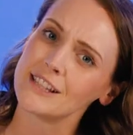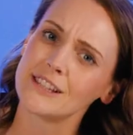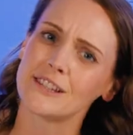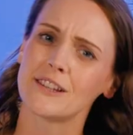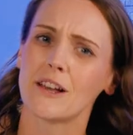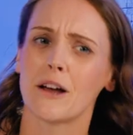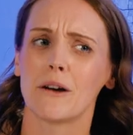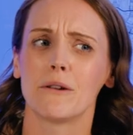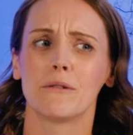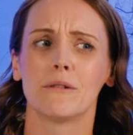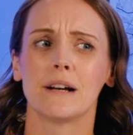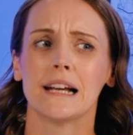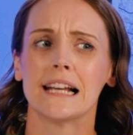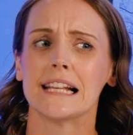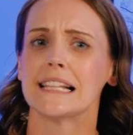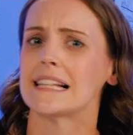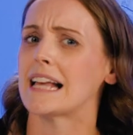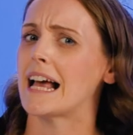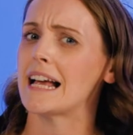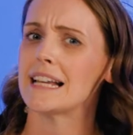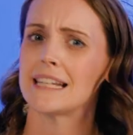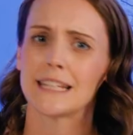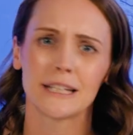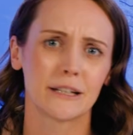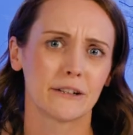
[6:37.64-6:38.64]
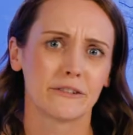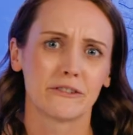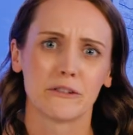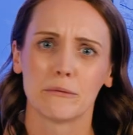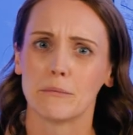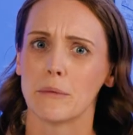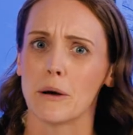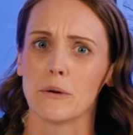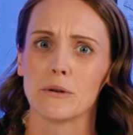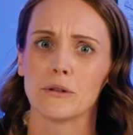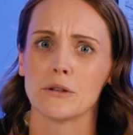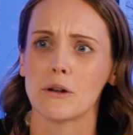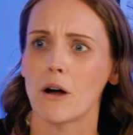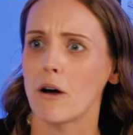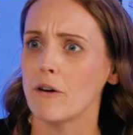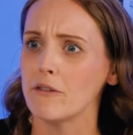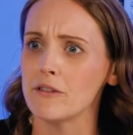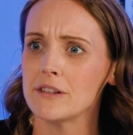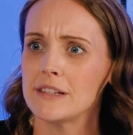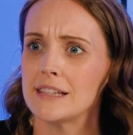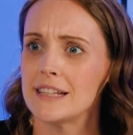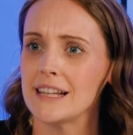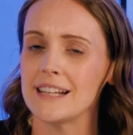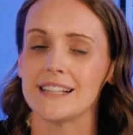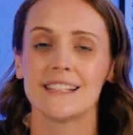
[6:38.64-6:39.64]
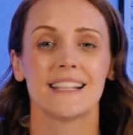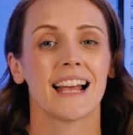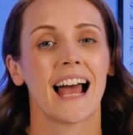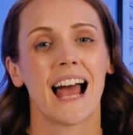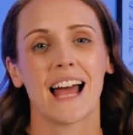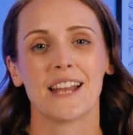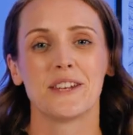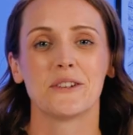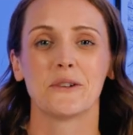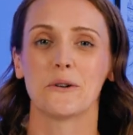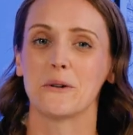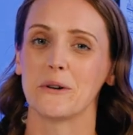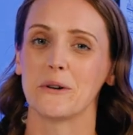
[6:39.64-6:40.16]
so it's ideal for most offices and